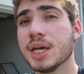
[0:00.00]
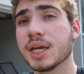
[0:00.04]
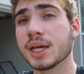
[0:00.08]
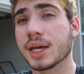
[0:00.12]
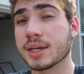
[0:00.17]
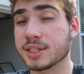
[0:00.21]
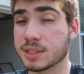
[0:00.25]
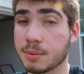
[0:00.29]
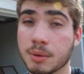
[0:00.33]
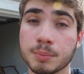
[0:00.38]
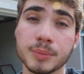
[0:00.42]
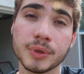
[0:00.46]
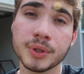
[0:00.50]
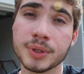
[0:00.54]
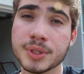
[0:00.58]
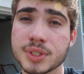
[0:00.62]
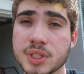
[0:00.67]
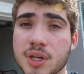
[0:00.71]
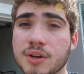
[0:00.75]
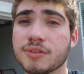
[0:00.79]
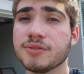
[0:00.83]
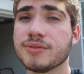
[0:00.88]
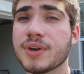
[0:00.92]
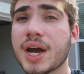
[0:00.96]
because I'm uploading
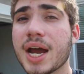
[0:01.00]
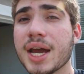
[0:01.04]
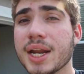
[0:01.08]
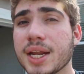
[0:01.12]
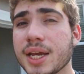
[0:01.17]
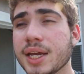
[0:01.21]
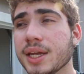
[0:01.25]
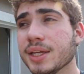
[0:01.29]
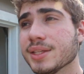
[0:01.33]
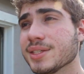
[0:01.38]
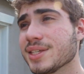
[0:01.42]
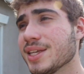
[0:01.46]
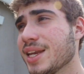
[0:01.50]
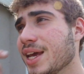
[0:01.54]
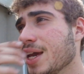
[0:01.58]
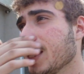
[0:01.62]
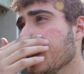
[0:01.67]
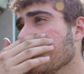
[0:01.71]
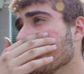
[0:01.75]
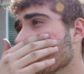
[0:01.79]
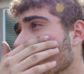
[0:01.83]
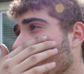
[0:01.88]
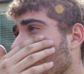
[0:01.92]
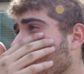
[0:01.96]
this on Friday and today
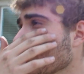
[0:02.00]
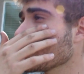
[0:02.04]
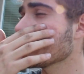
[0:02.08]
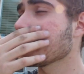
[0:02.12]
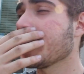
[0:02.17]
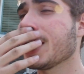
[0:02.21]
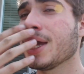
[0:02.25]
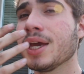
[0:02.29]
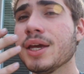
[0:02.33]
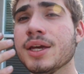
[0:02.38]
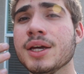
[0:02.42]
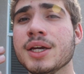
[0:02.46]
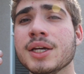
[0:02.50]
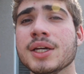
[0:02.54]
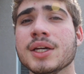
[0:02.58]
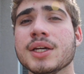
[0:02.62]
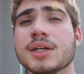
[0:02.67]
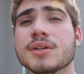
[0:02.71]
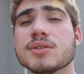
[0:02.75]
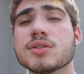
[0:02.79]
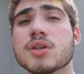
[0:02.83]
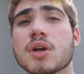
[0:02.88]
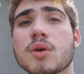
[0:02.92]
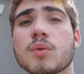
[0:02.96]
is Wednesday,
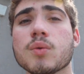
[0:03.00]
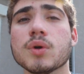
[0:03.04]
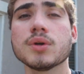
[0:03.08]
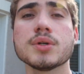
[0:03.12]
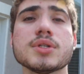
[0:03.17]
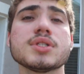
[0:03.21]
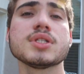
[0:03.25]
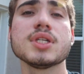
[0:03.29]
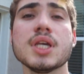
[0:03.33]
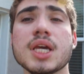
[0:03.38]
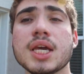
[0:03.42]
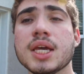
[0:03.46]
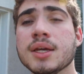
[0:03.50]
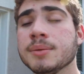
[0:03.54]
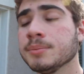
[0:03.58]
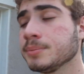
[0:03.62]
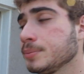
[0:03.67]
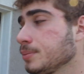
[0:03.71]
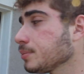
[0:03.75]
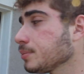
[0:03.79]
so we'll see.